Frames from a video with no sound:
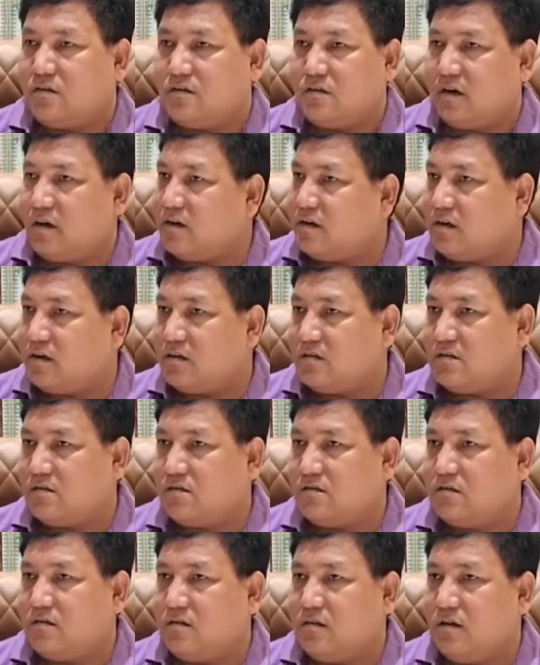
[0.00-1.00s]

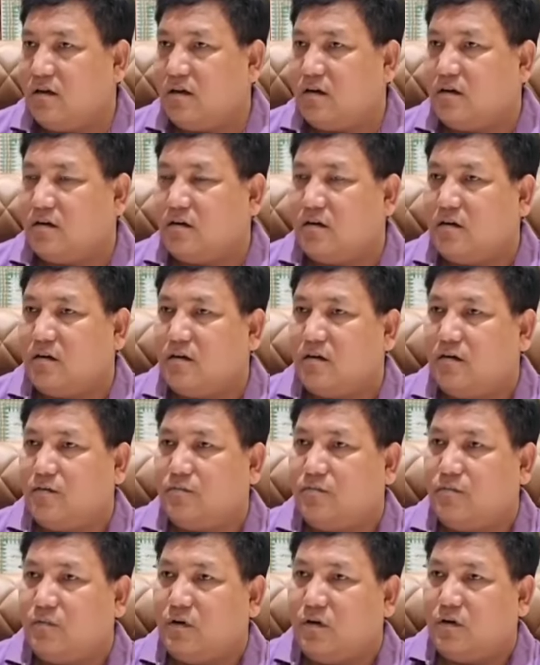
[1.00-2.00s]
status, their
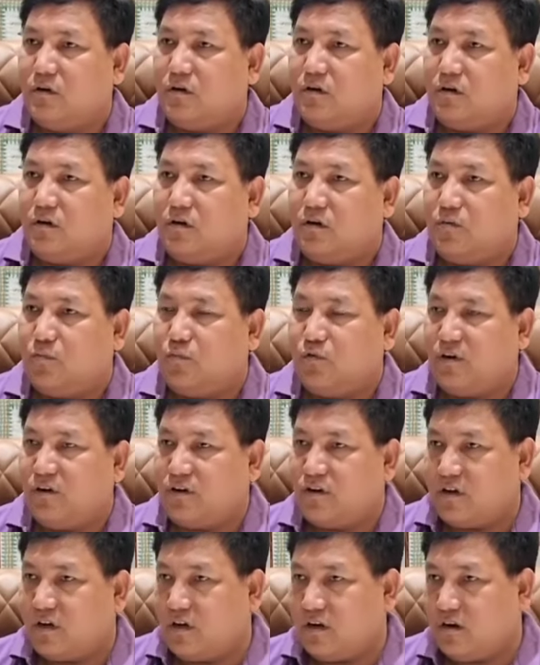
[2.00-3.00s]

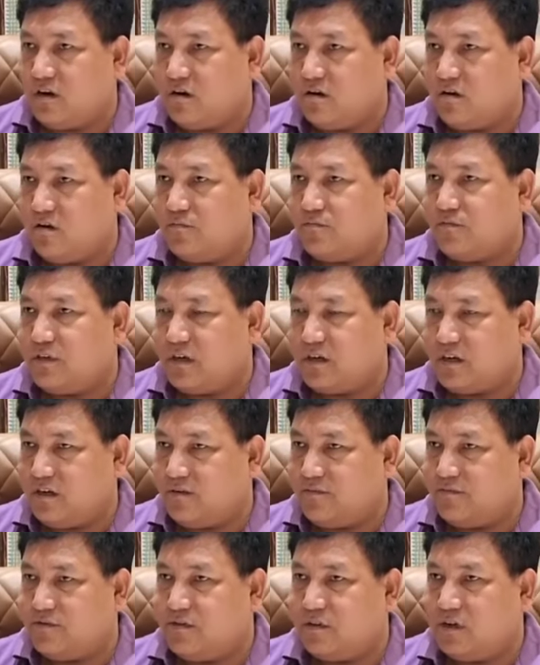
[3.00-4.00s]
political
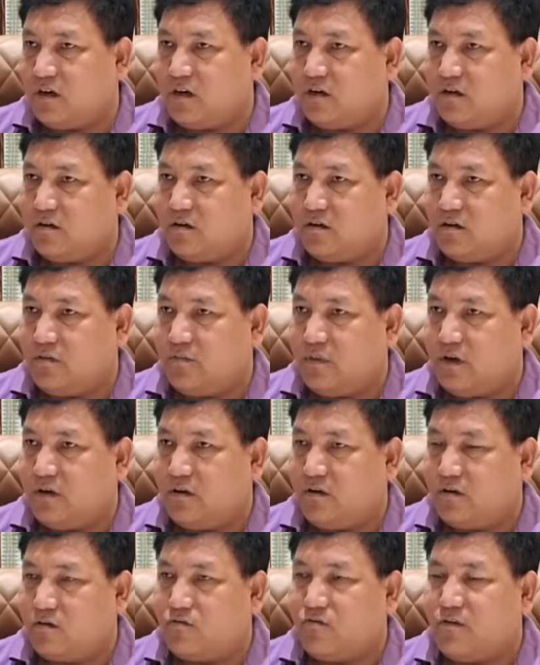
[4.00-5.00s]
objectives are
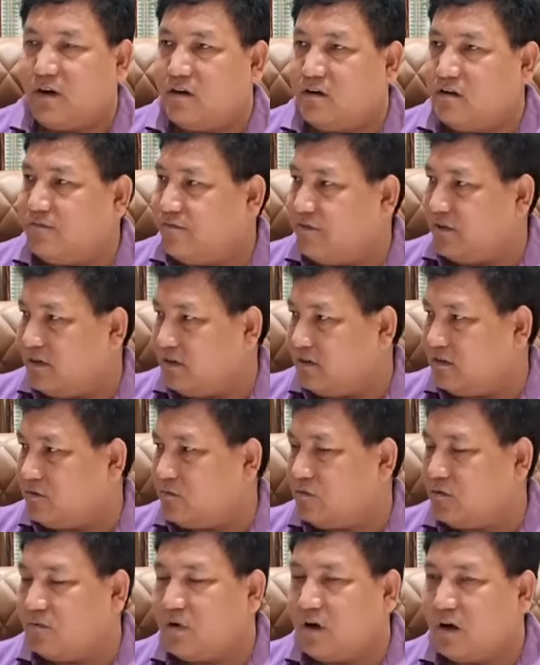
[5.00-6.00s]
quite different
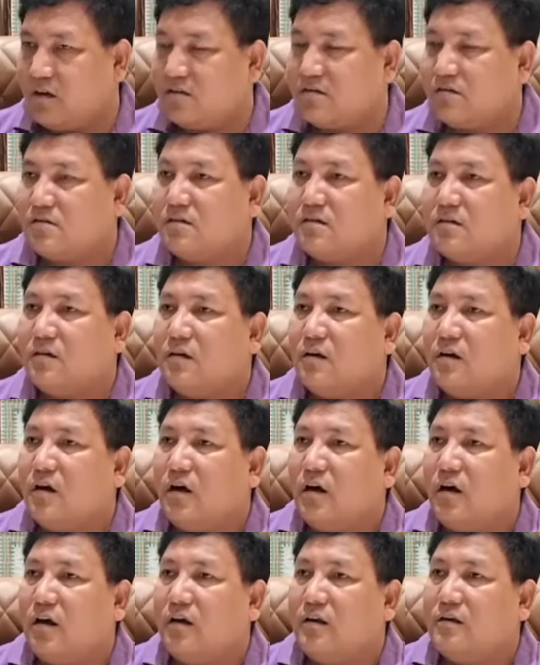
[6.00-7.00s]
from us.
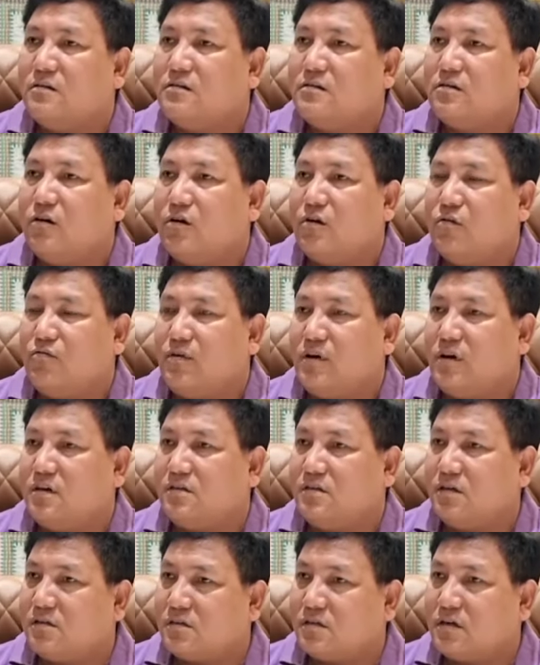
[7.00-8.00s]
And we are
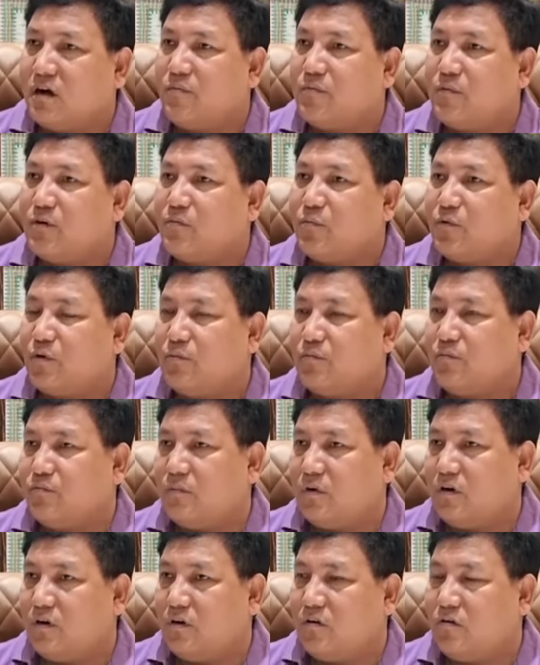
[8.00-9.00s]
just coming
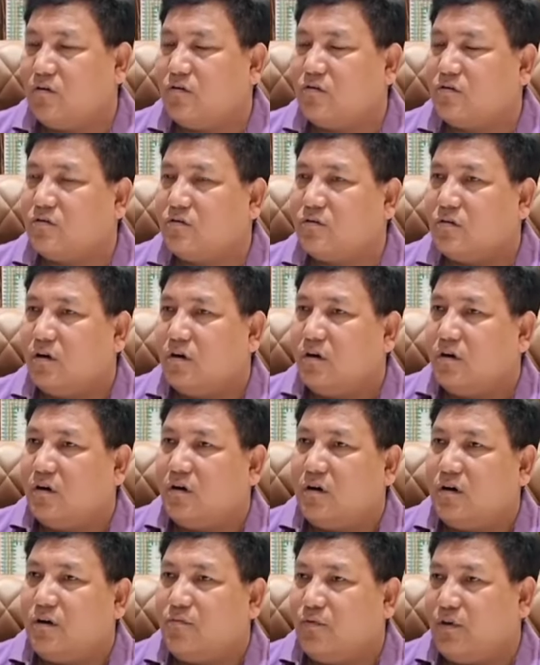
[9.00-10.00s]
from long
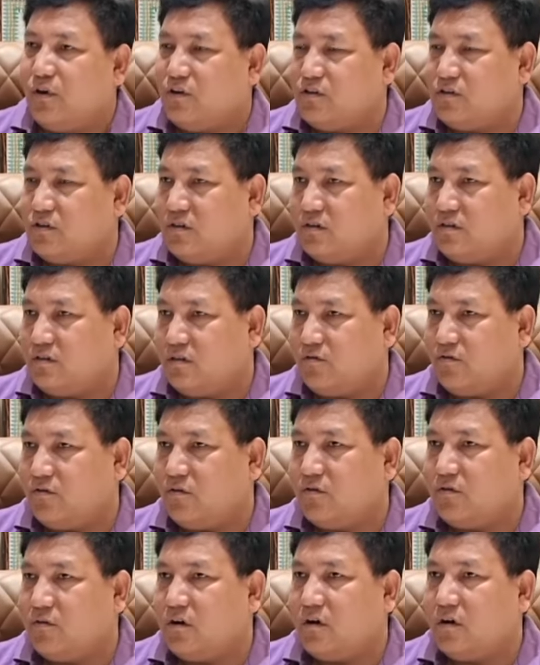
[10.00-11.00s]
revolutions, you
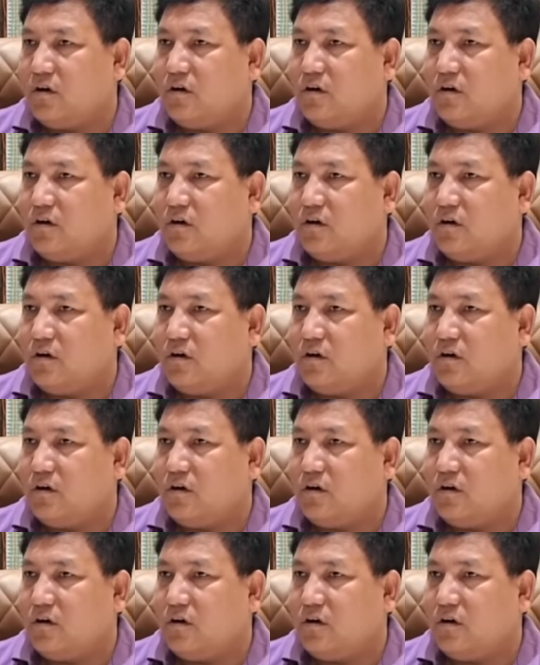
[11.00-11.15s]
know,